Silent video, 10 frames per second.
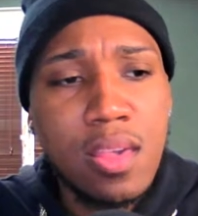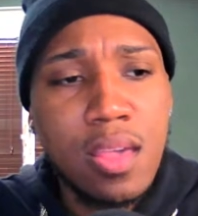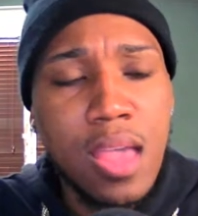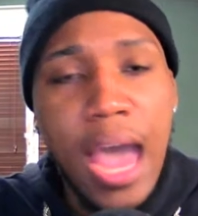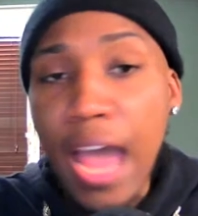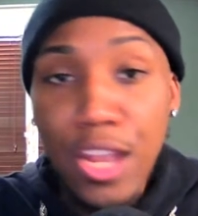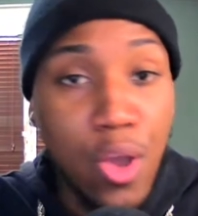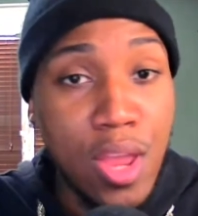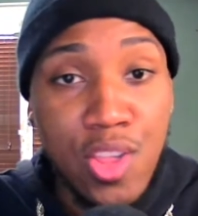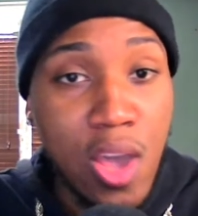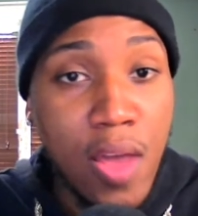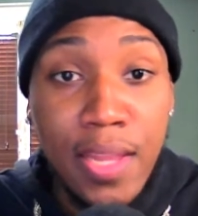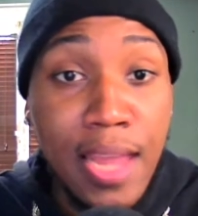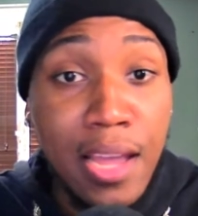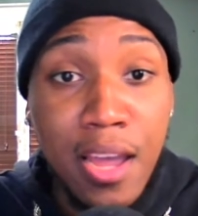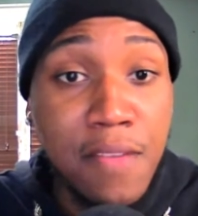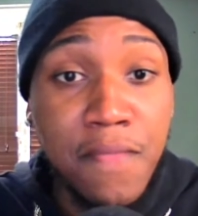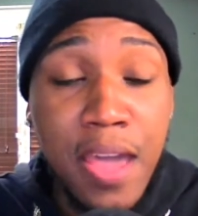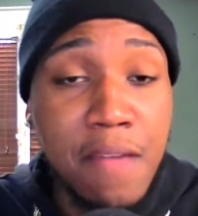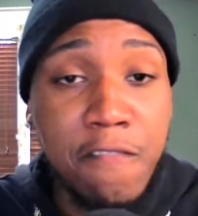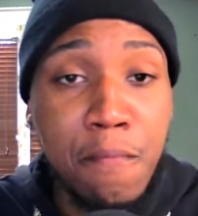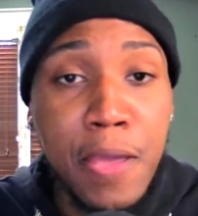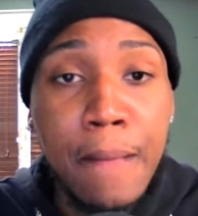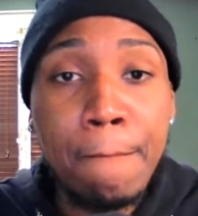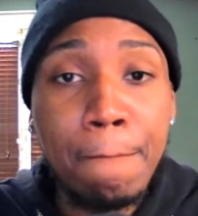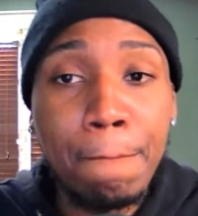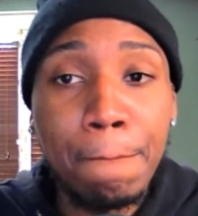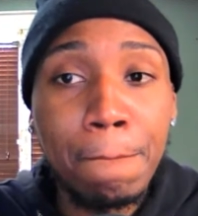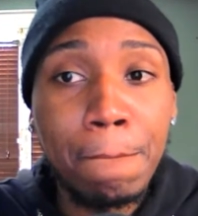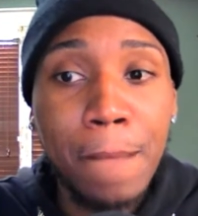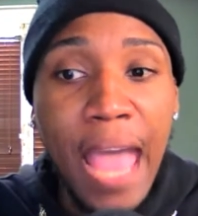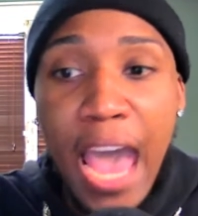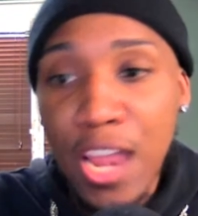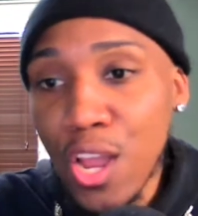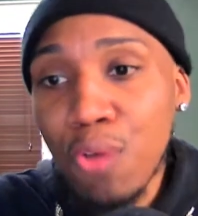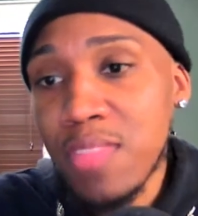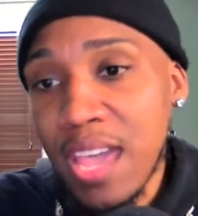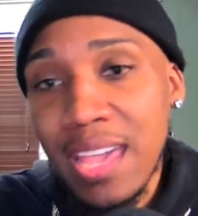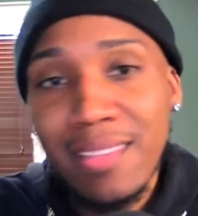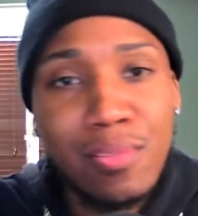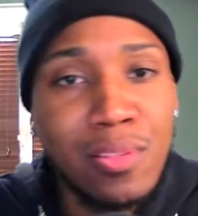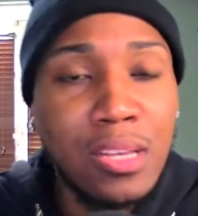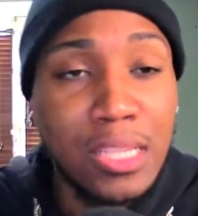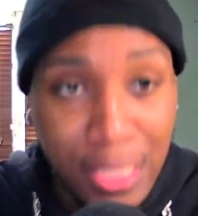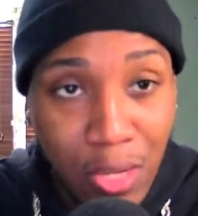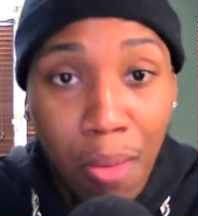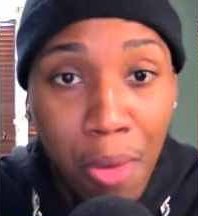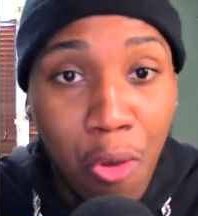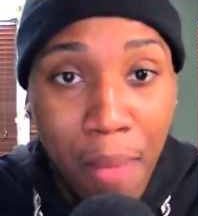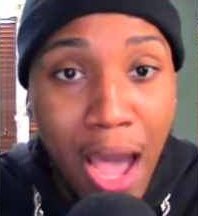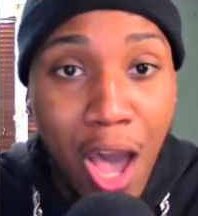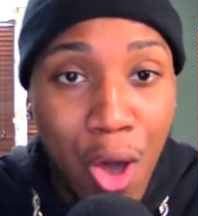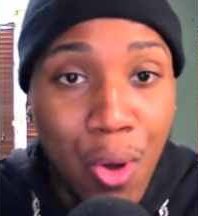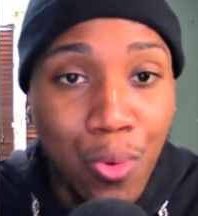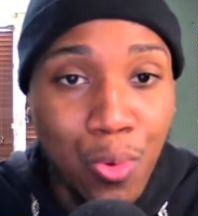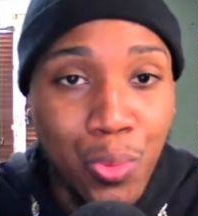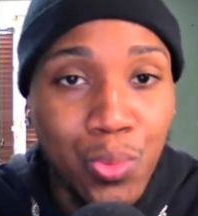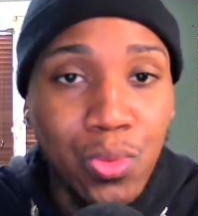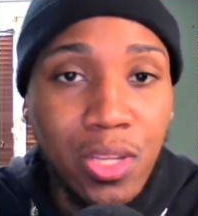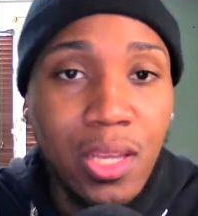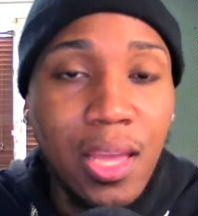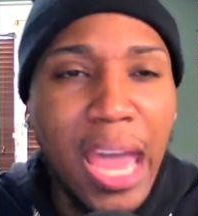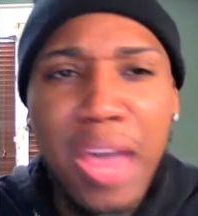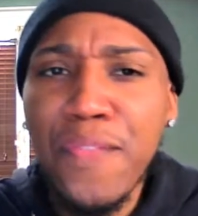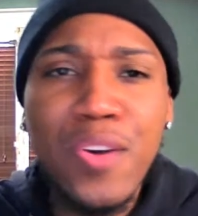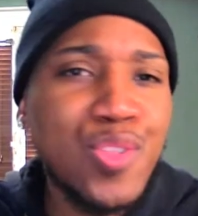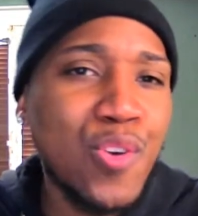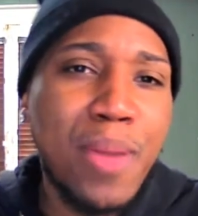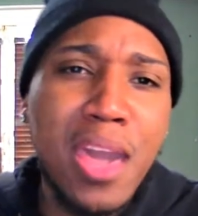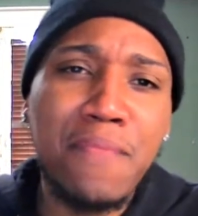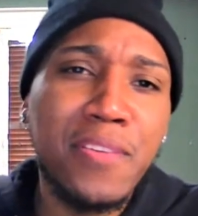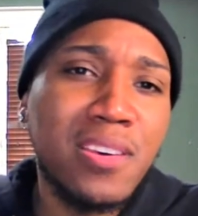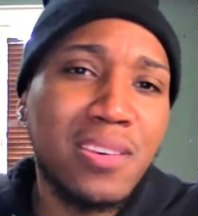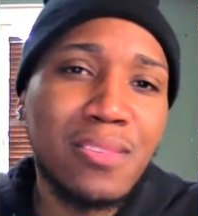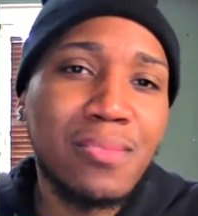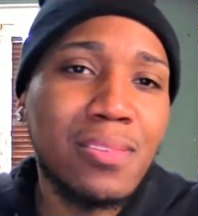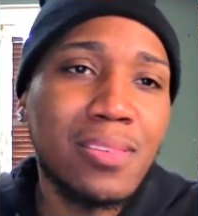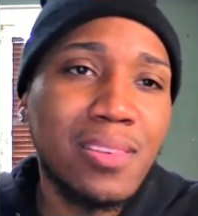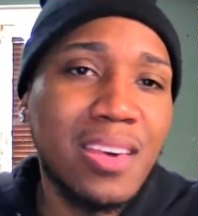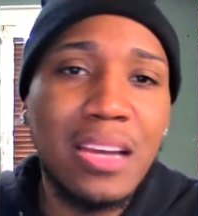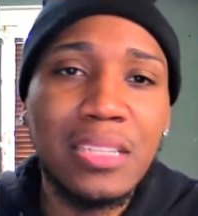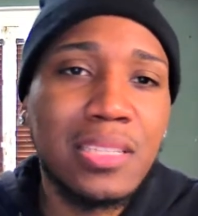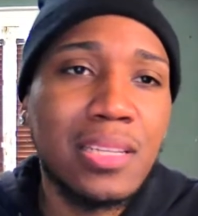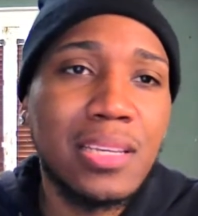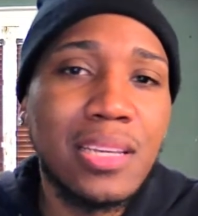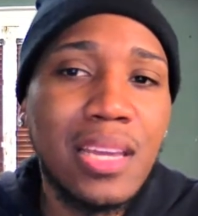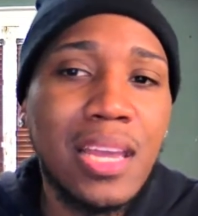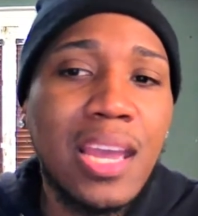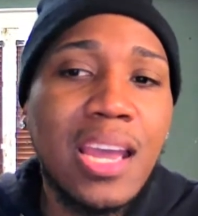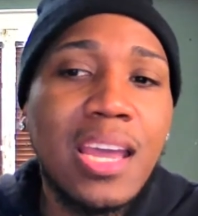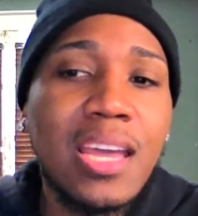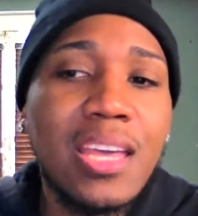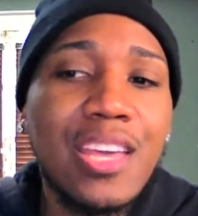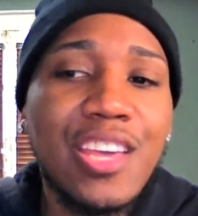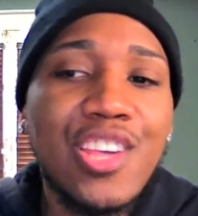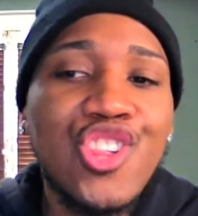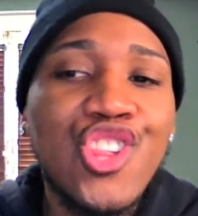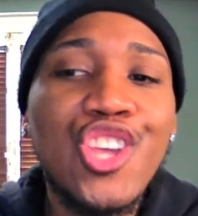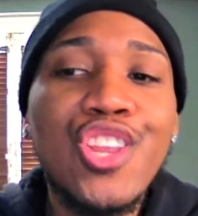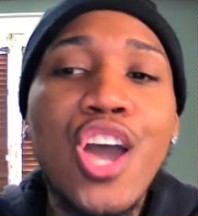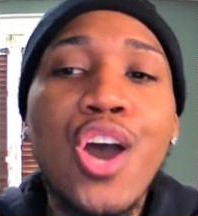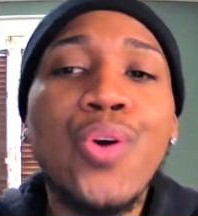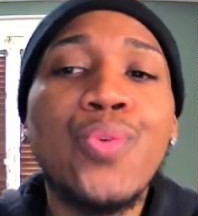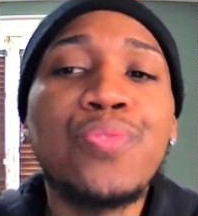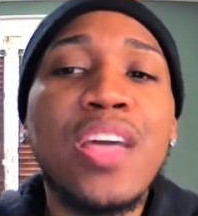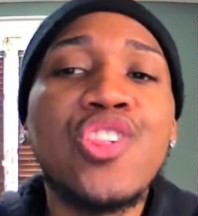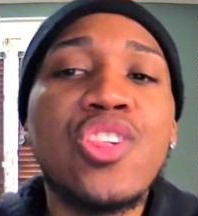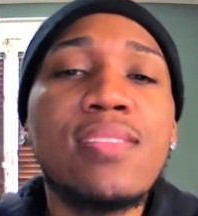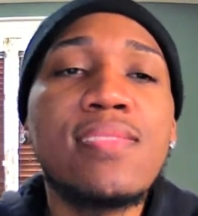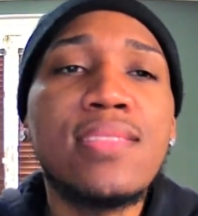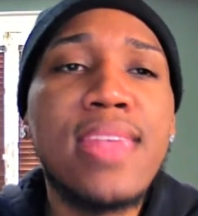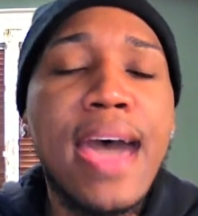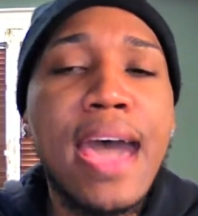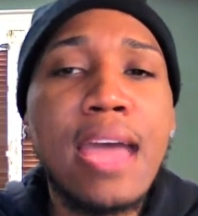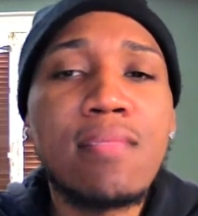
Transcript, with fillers: I know that y'all are not going to fight for me. I know that. So I'm on my own. I feel so bad for her, honestly. She knows that she's not